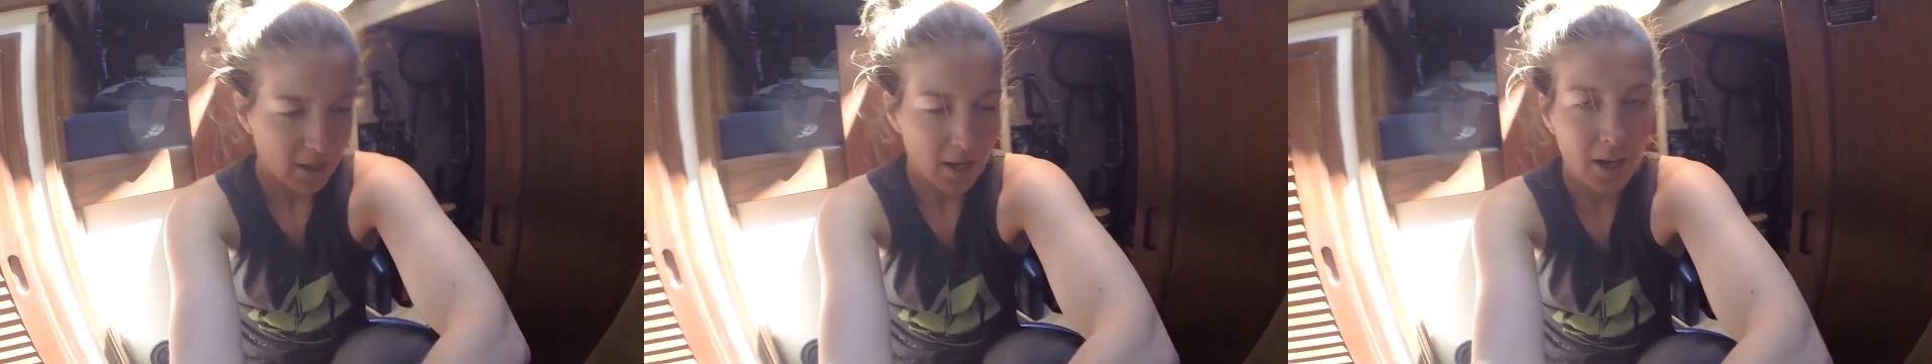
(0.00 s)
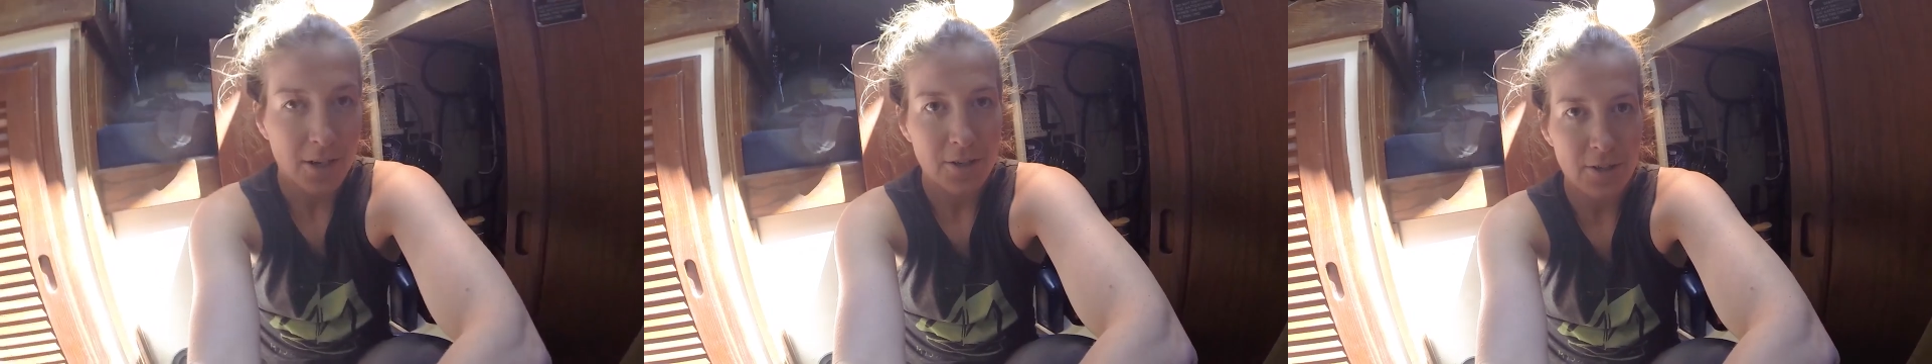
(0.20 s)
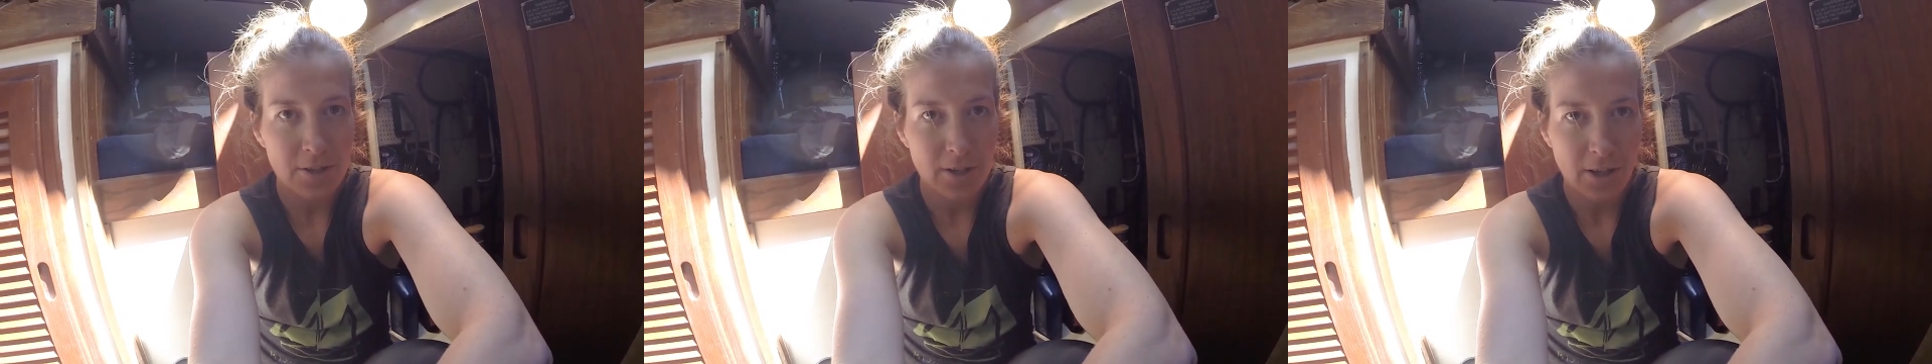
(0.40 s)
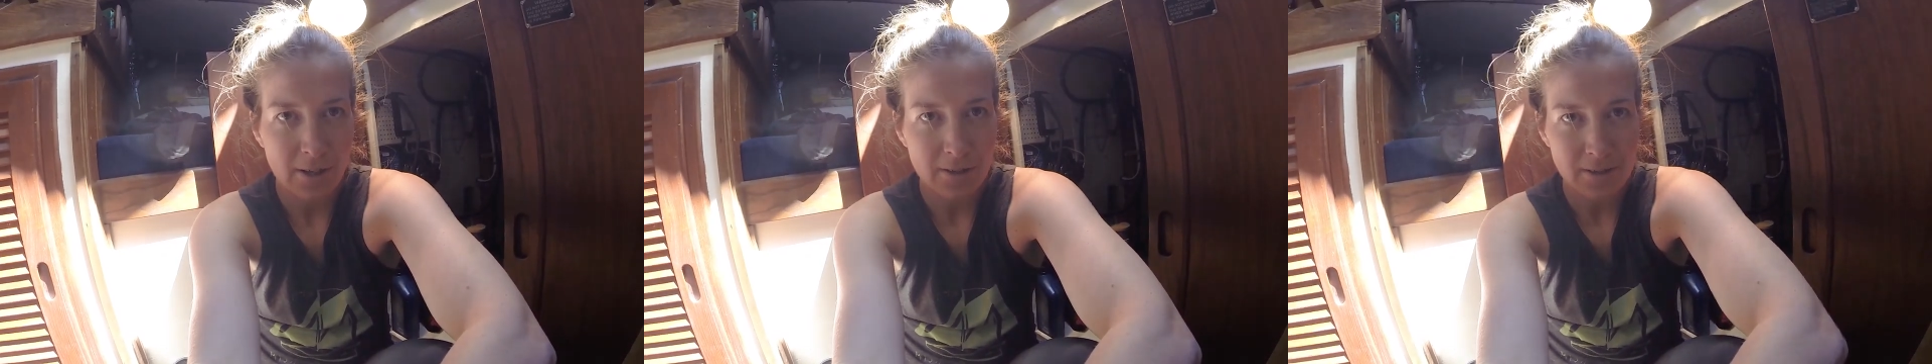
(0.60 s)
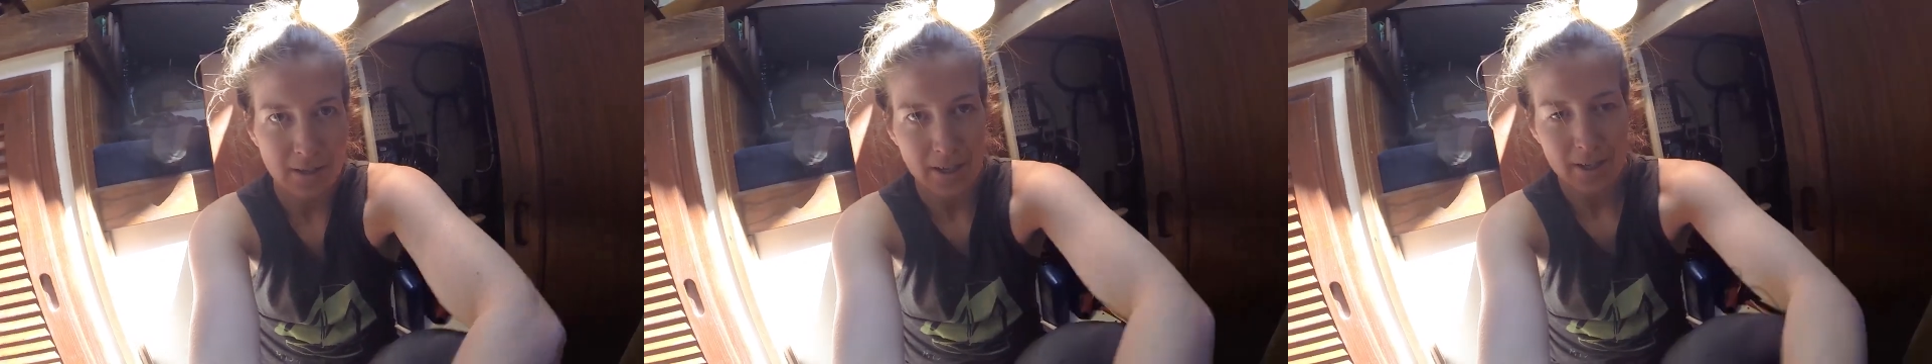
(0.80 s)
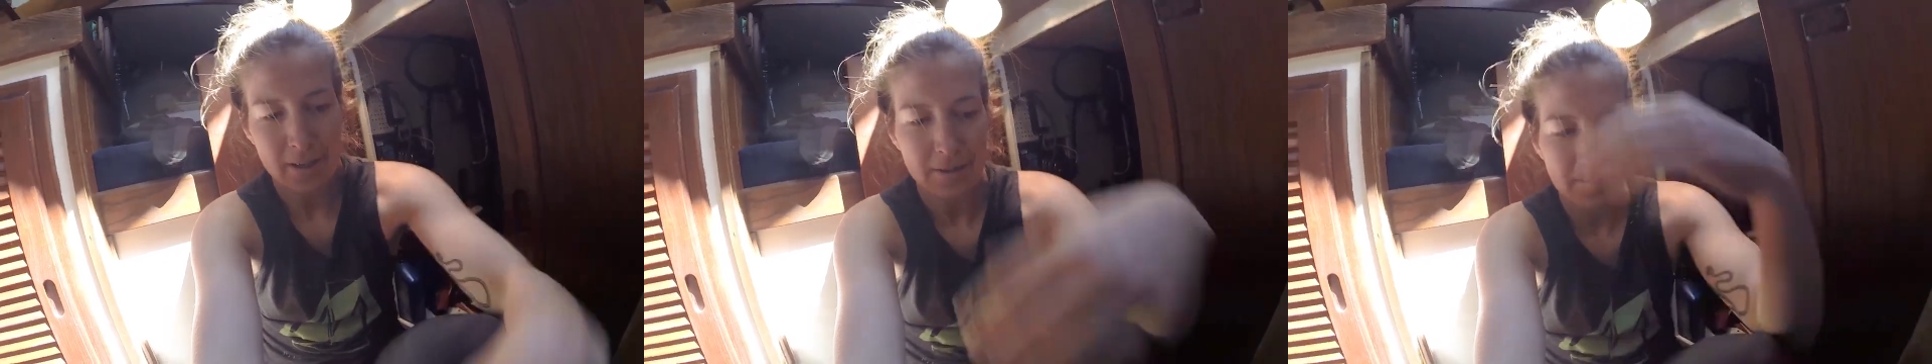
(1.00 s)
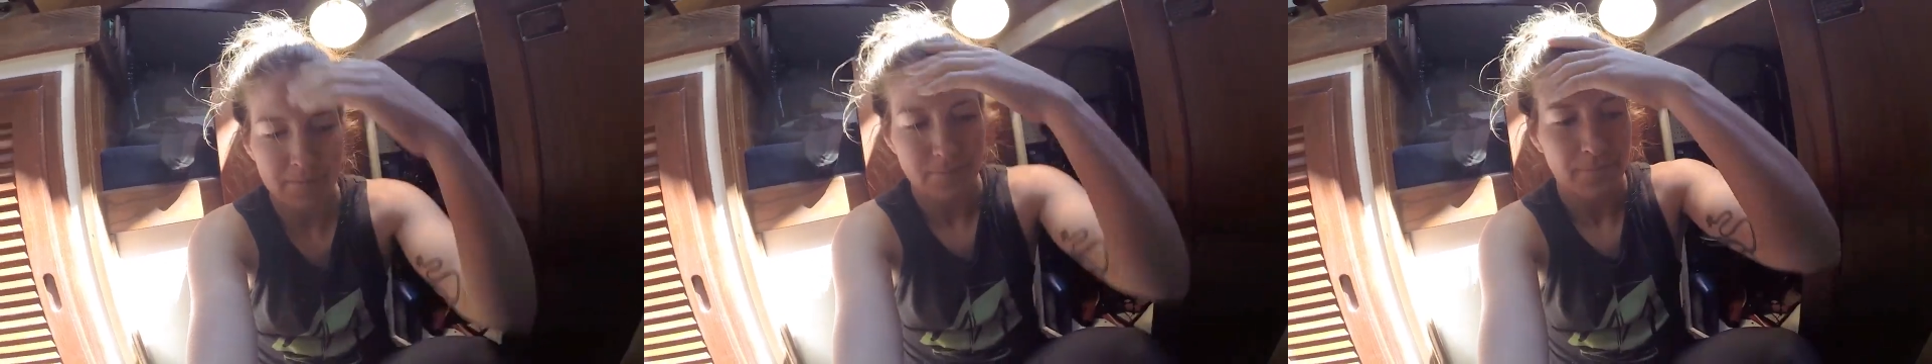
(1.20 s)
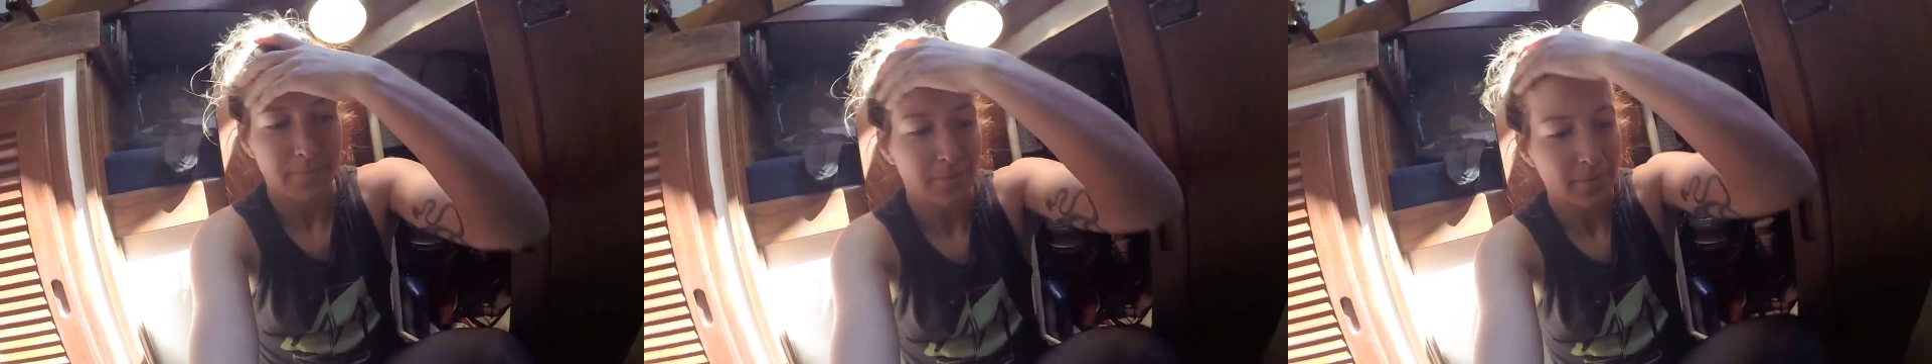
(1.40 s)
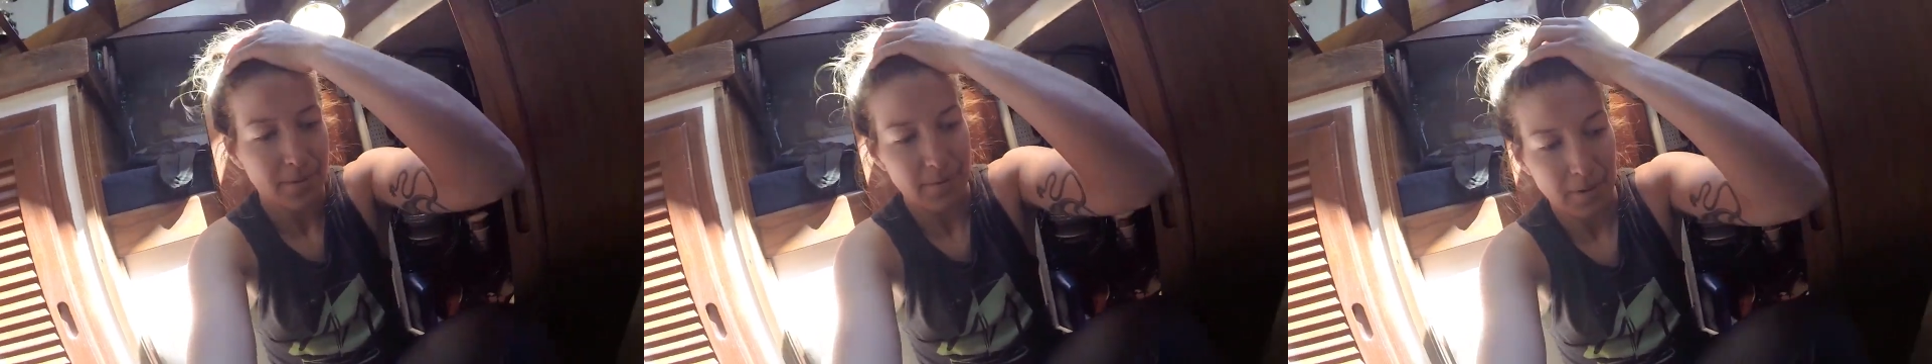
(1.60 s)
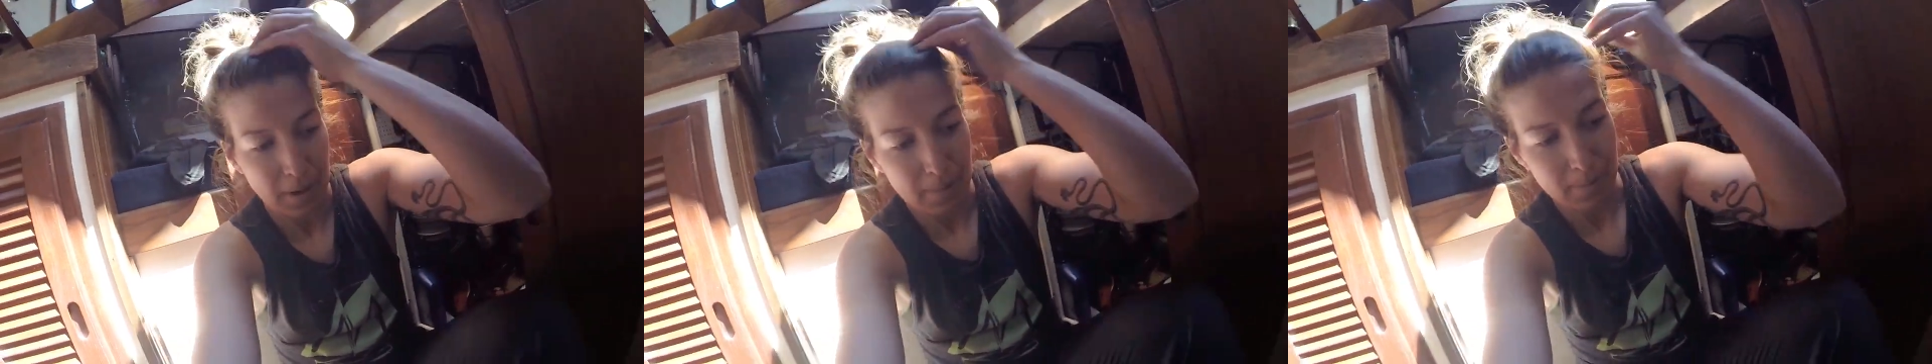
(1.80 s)
a hundred dollars later,
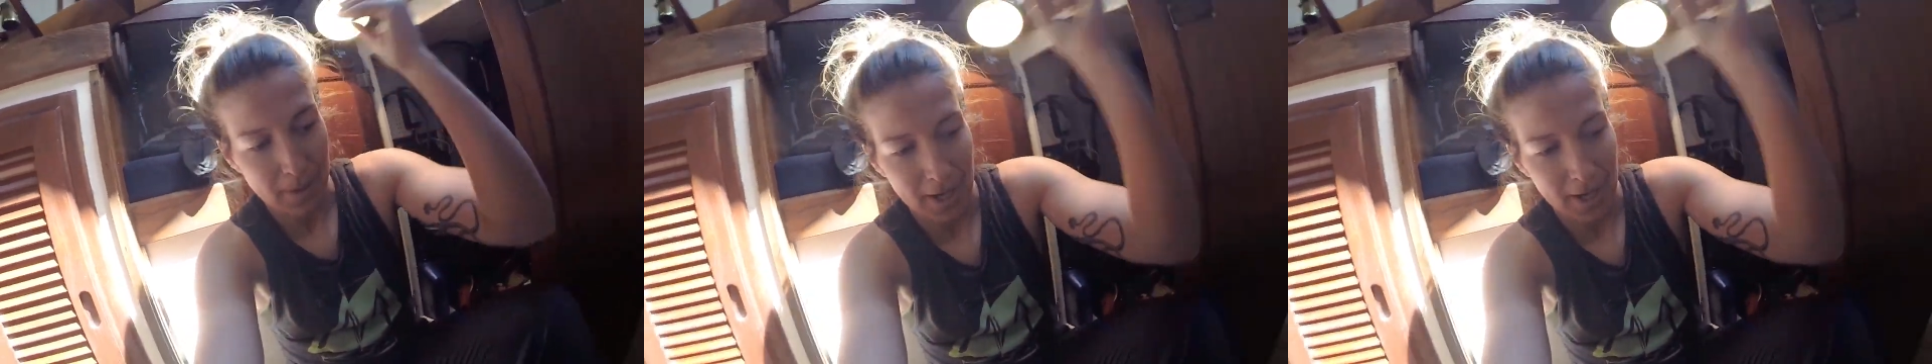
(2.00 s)
I'm